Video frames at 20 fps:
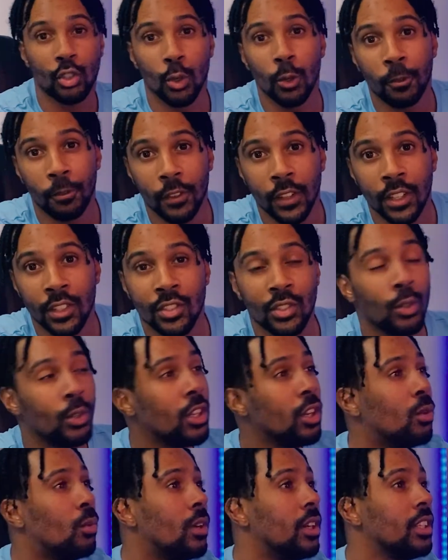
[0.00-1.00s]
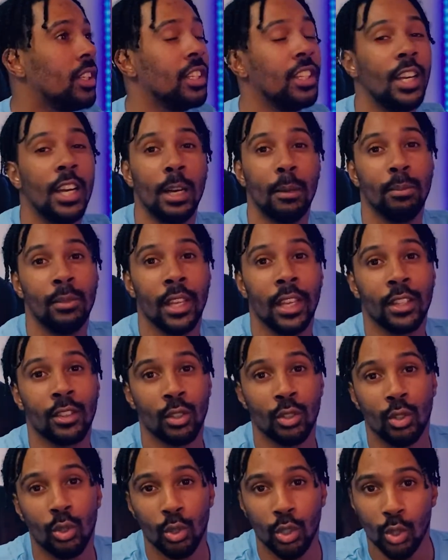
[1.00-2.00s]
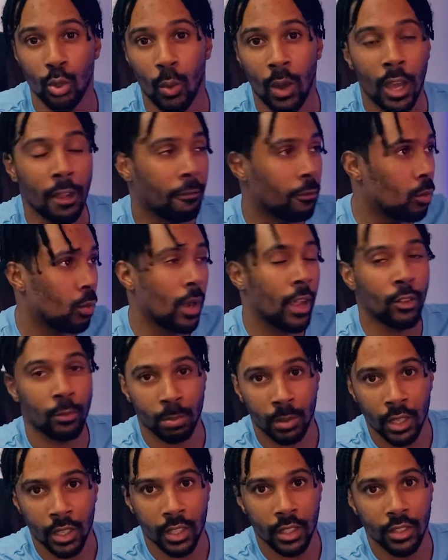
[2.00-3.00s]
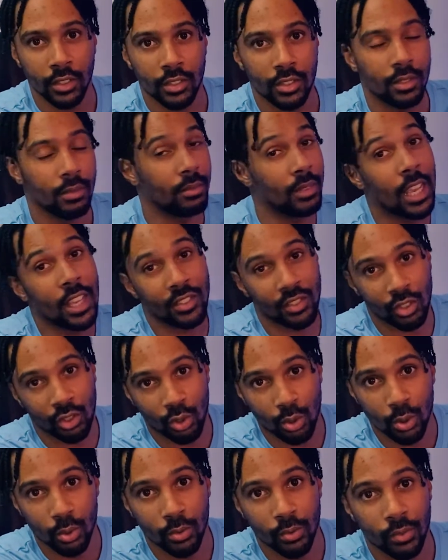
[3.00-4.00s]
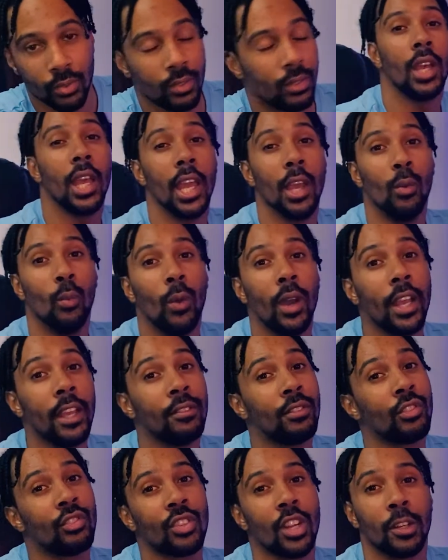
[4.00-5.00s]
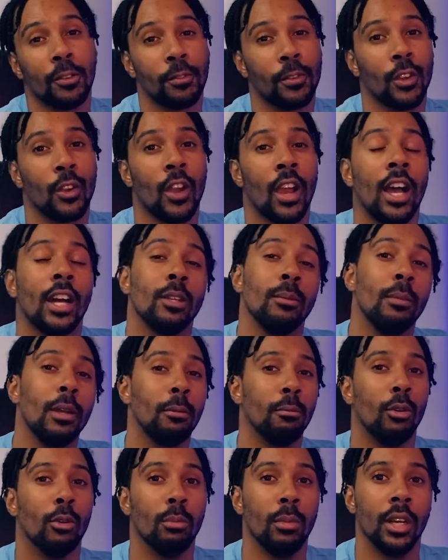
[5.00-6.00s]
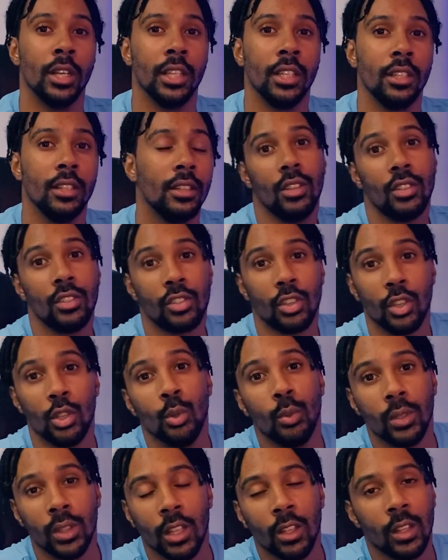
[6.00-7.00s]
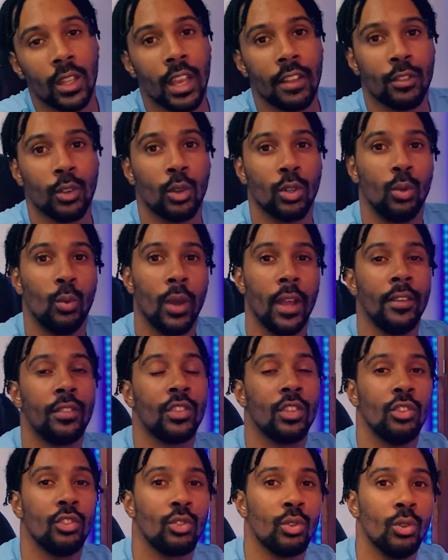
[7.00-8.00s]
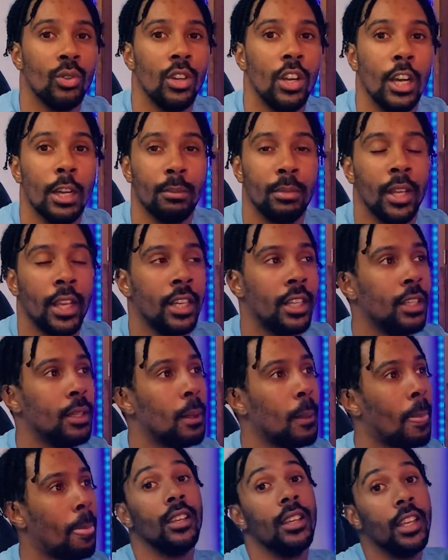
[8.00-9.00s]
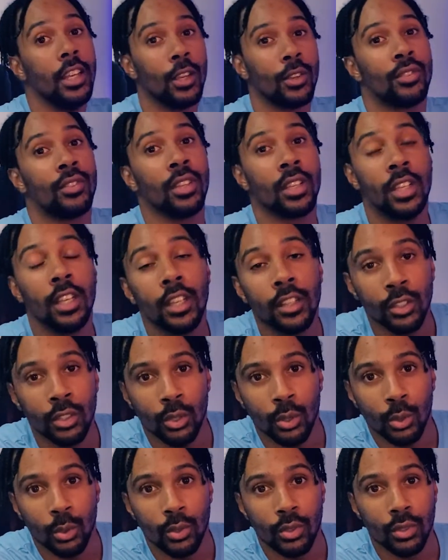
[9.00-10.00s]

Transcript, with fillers: Truth is, Studio One didn't update the new U I for Waves plugins. That's the truth. And Waves is trying to figure out how to make more money. So you would literally have to go to Wave Central, update it. Here's the good news.